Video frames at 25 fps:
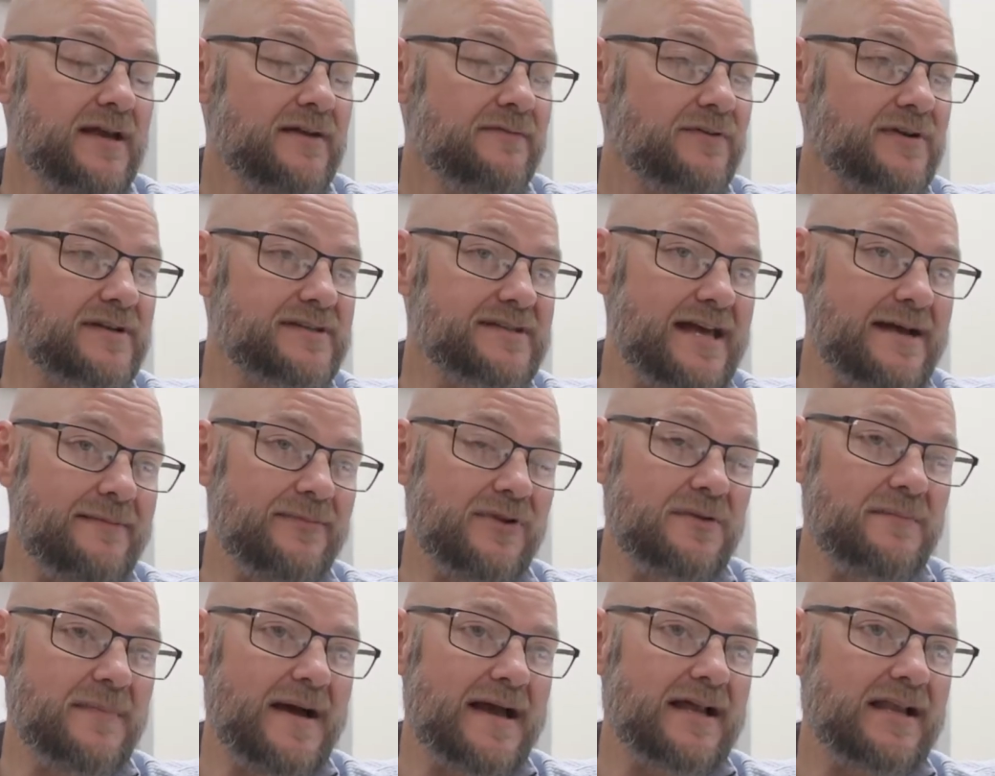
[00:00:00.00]
For
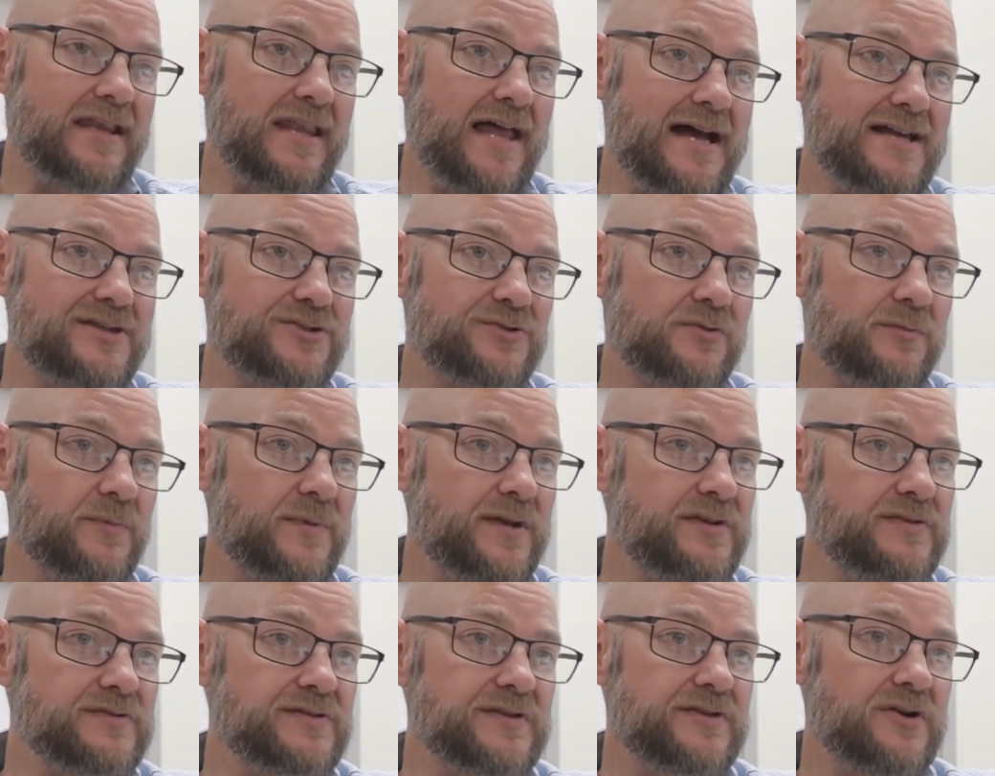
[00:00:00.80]
example, in my classroom,
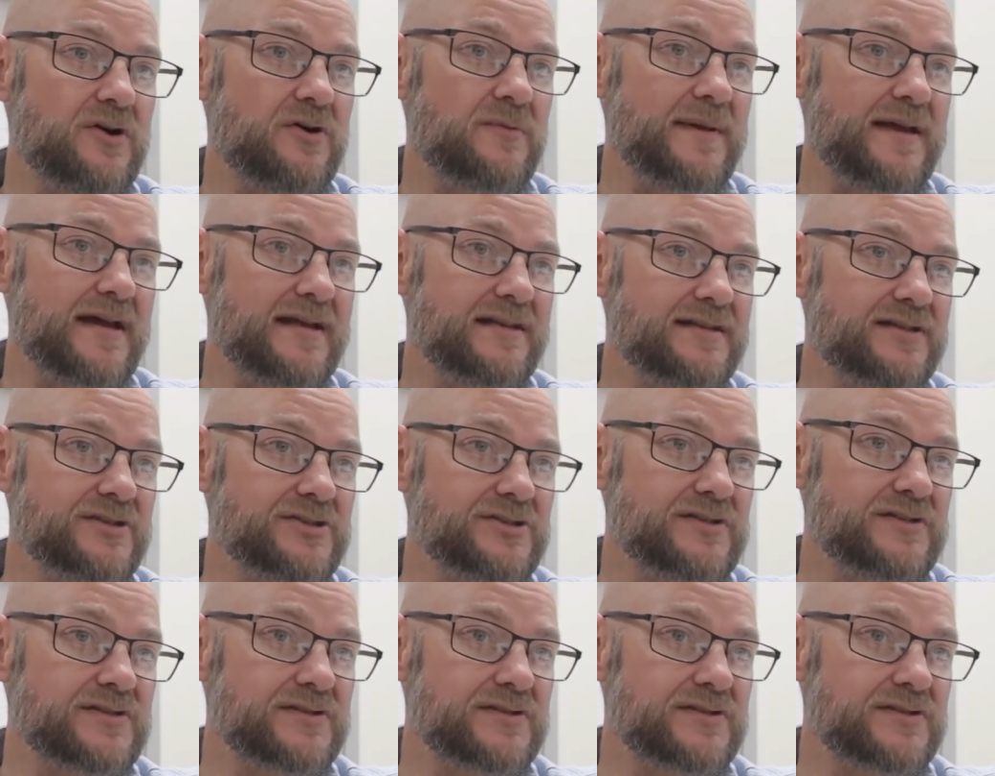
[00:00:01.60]
we use Adobe Audition